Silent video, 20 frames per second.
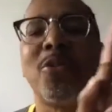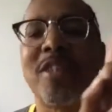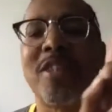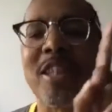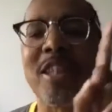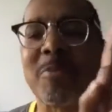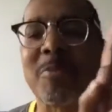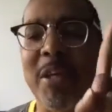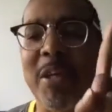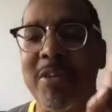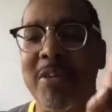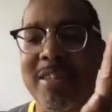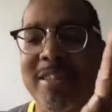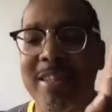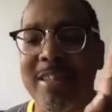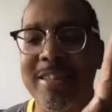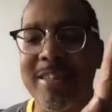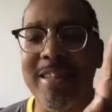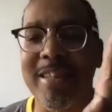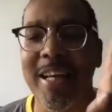
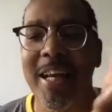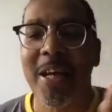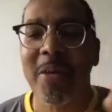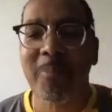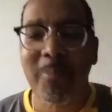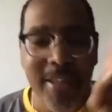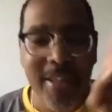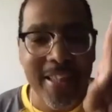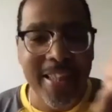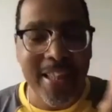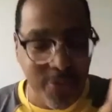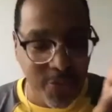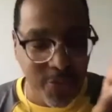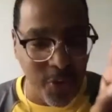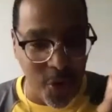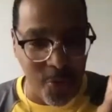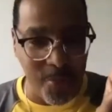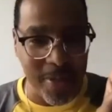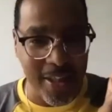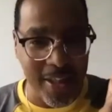experiences, please
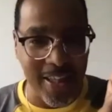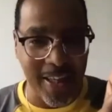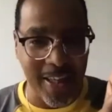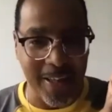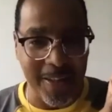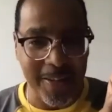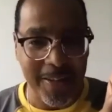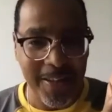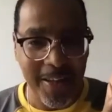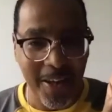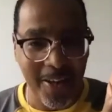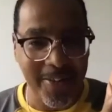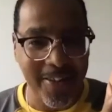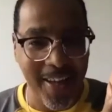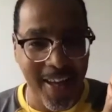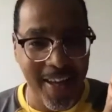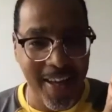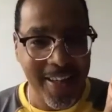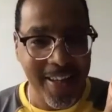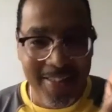fill me in.
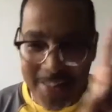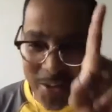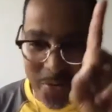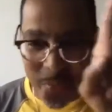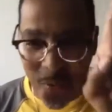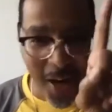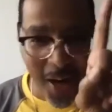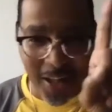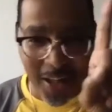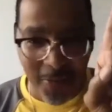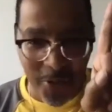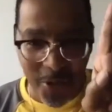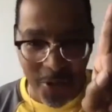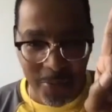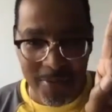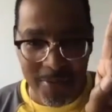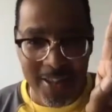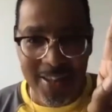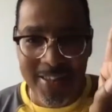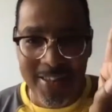Okay, just one of them,
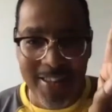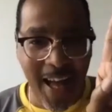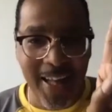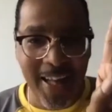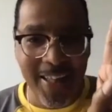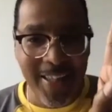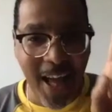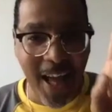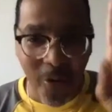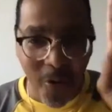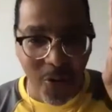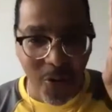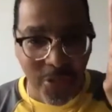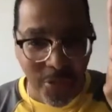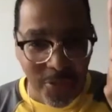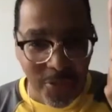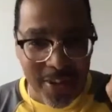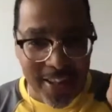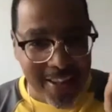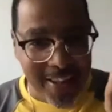not all
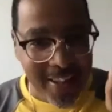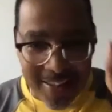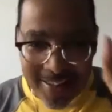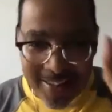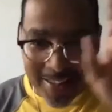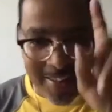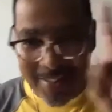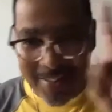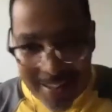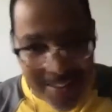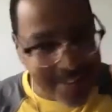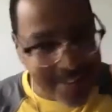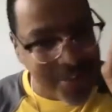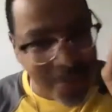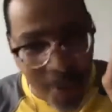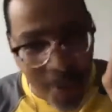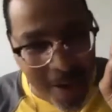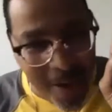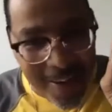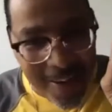three, just
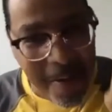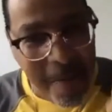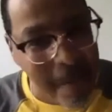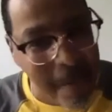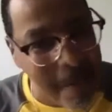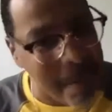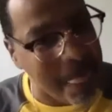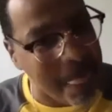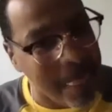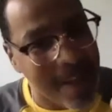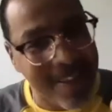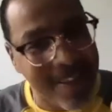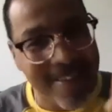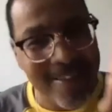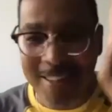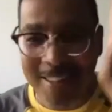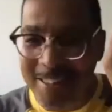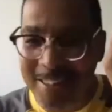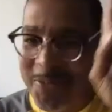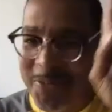
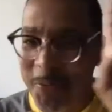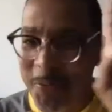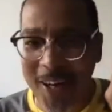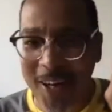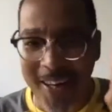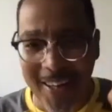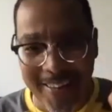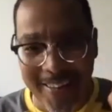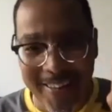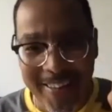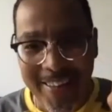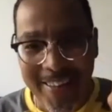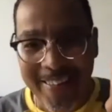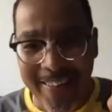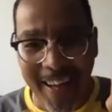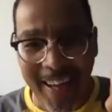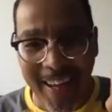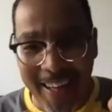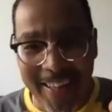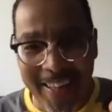one,
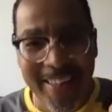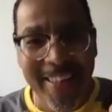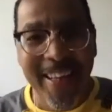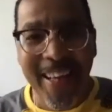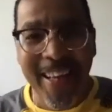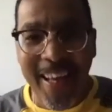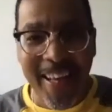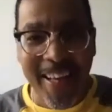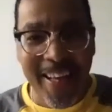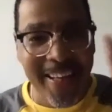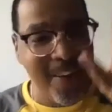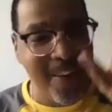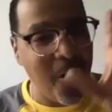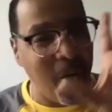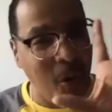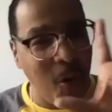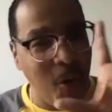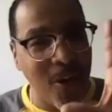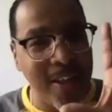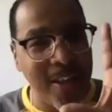right? And
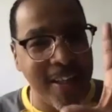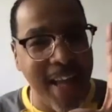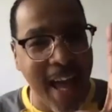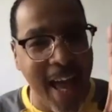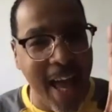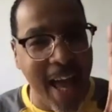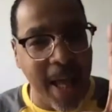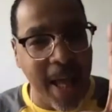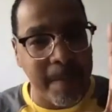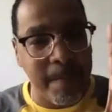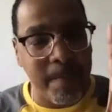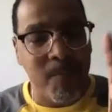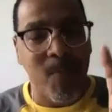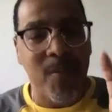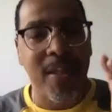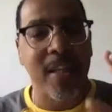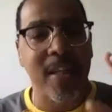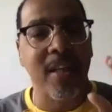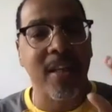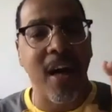all of that,
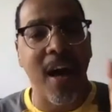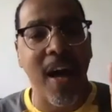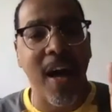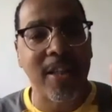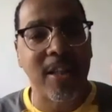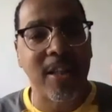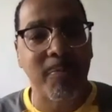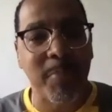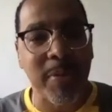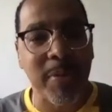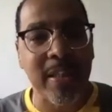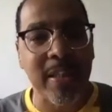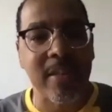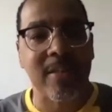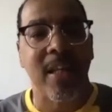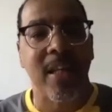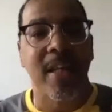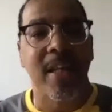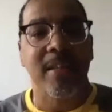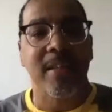when God
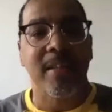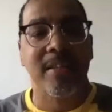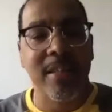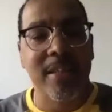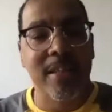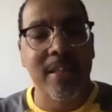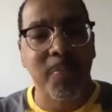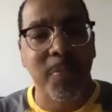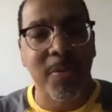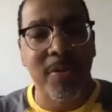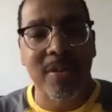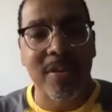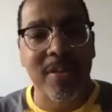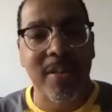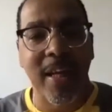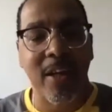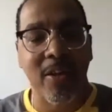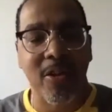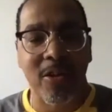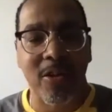speaks, Jesus puts his
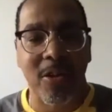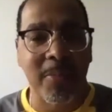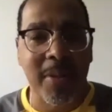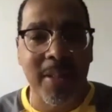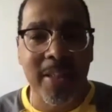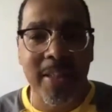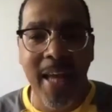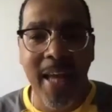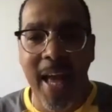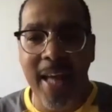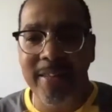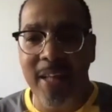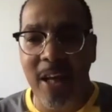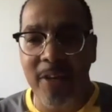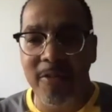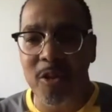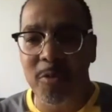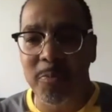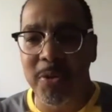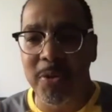hand on them, casts out
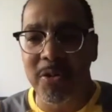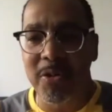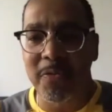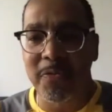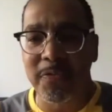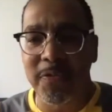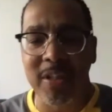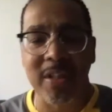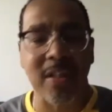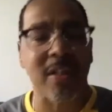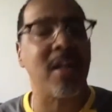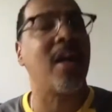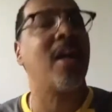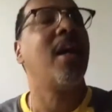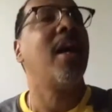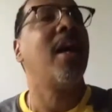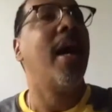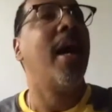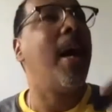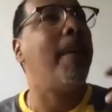the spirit of fear,
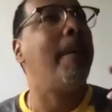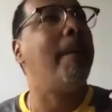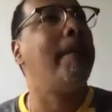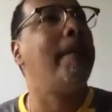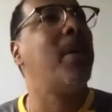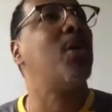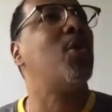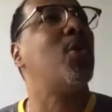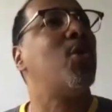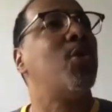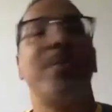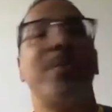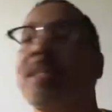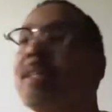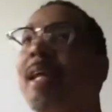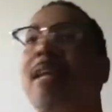and boom, they